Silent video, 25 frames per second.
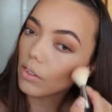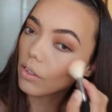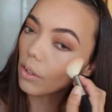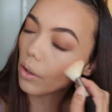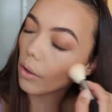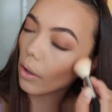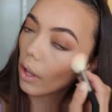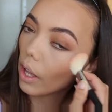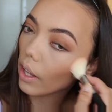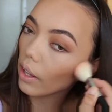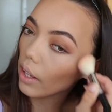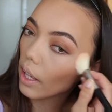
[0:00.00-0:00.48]
So
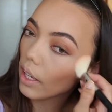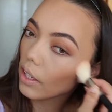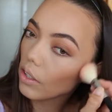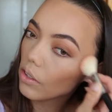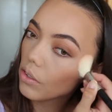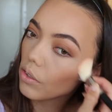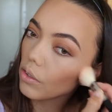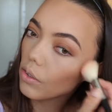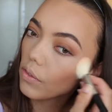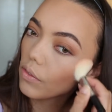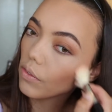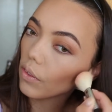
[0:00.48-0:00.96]
I like
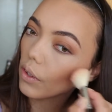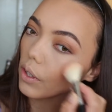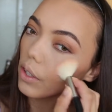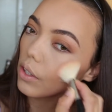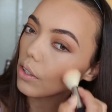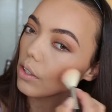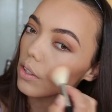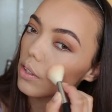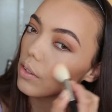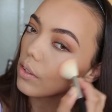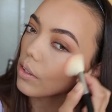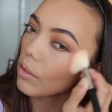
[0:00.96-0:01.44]
to
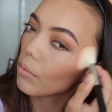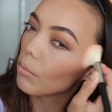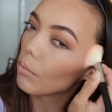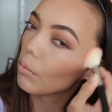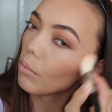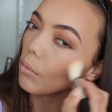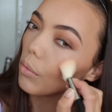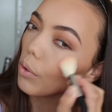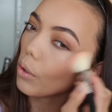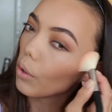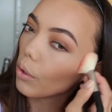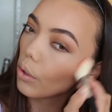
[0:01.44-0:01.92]
focus
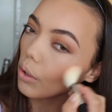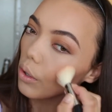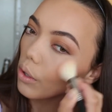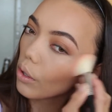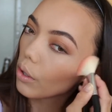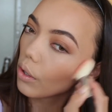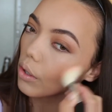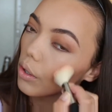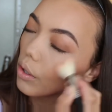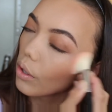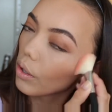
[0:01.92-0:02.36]
more